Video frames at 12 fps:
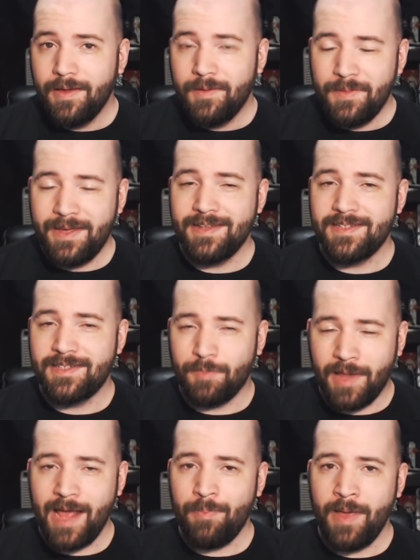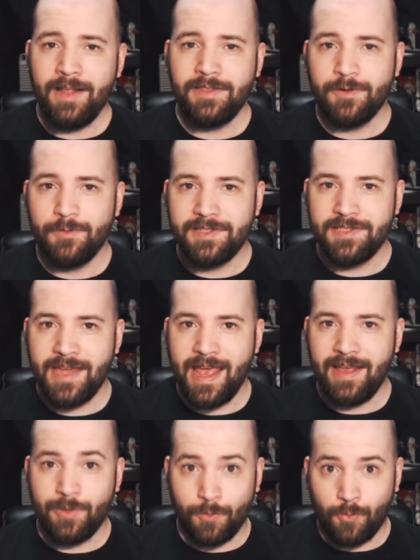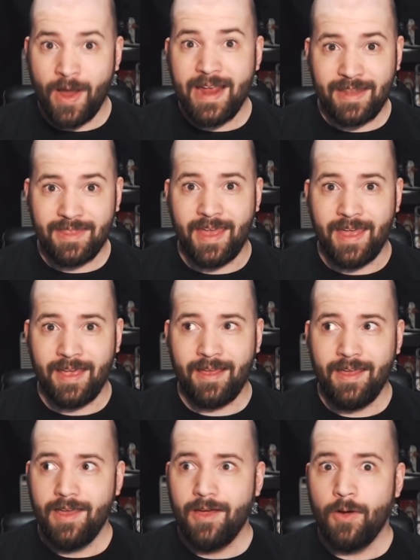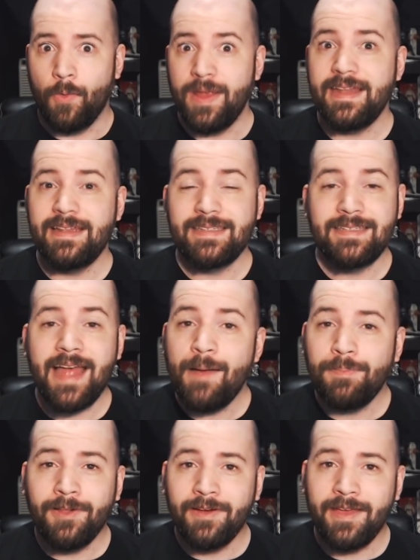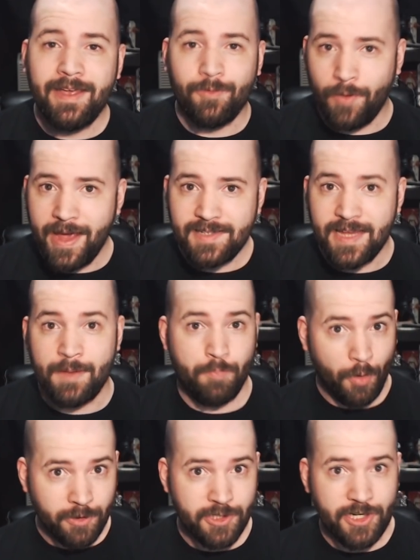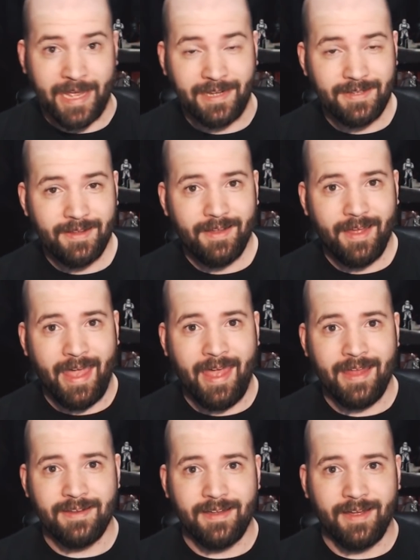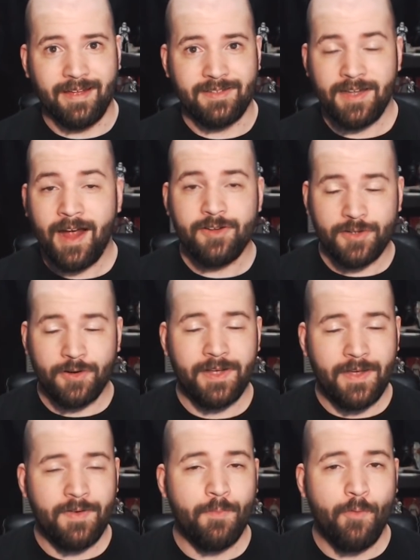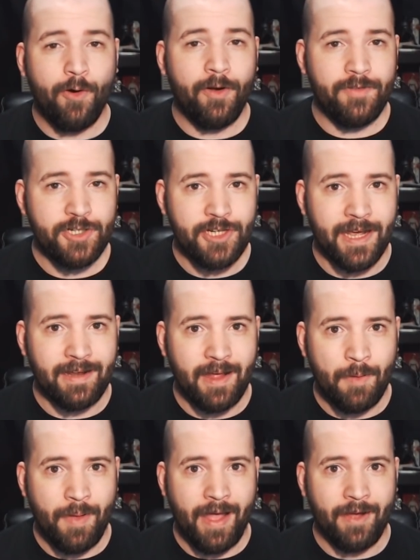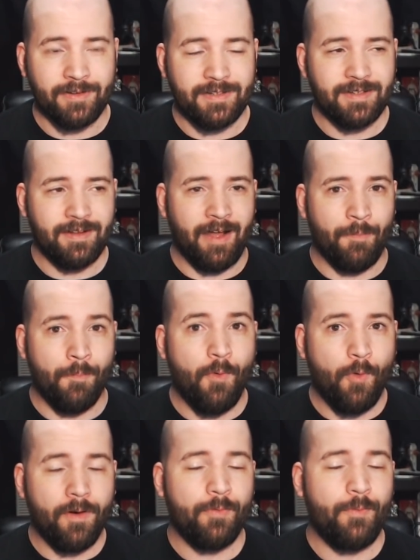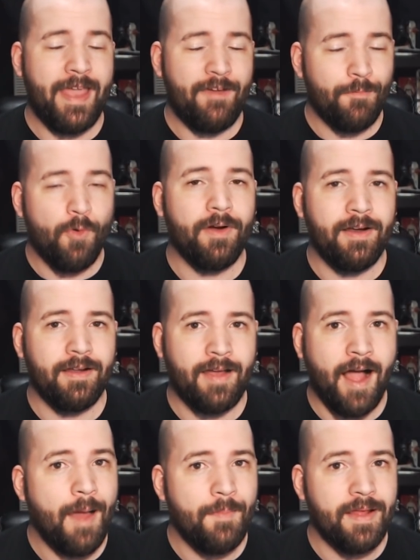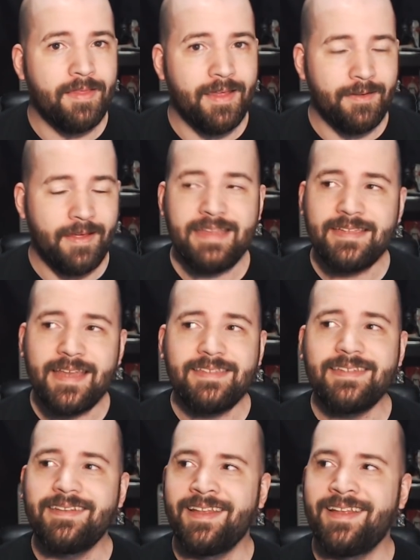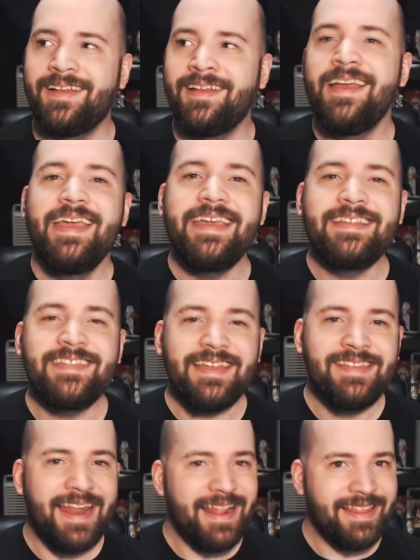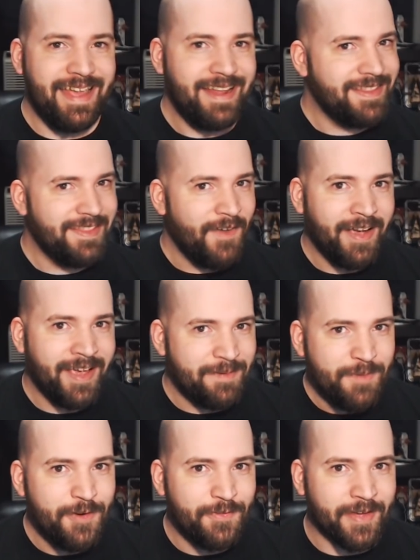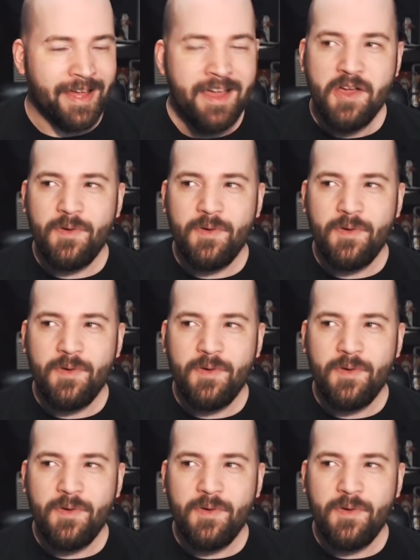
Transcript: Because the Black Panther was saying the right thing. We need to stop looking at race and bullshit, and start giving more of a shit about more. We have more in common than he says it. He says it at the end of the fucking movie.